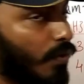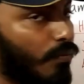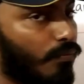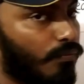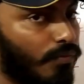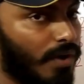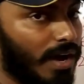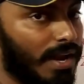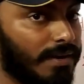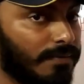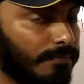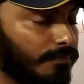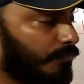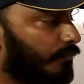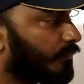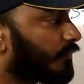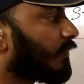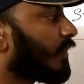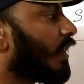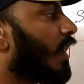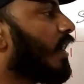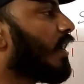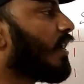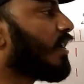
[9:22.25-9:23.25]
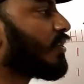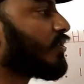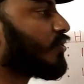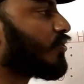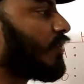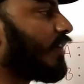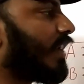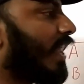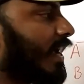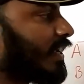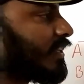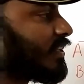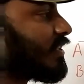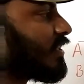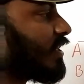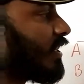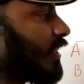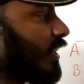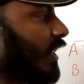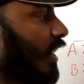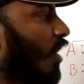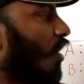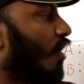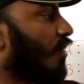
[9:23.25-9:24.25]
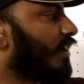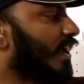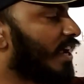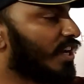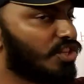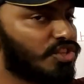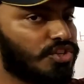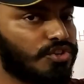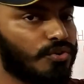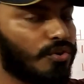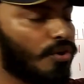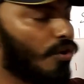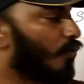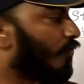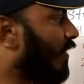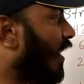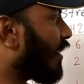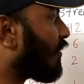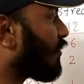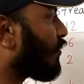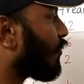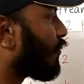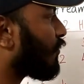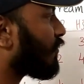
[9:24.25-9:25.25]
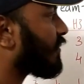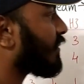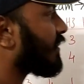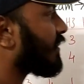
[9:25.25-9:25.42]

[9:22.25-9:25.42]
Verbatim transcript: 1. So next, on H2 row, we had to go to